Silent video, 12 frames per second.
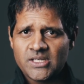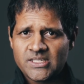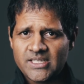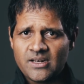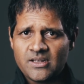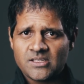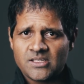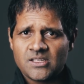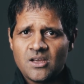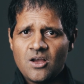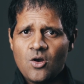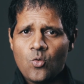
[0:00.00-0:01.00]
tell
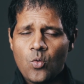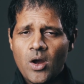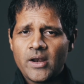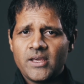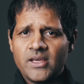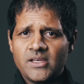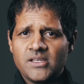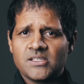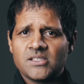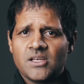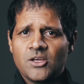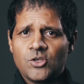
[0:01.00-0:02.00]
us what
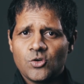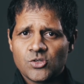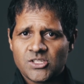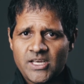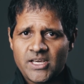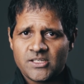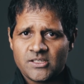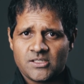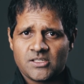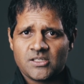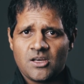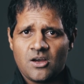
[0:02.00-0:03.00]
is your
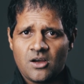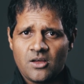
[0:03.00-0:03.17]
status,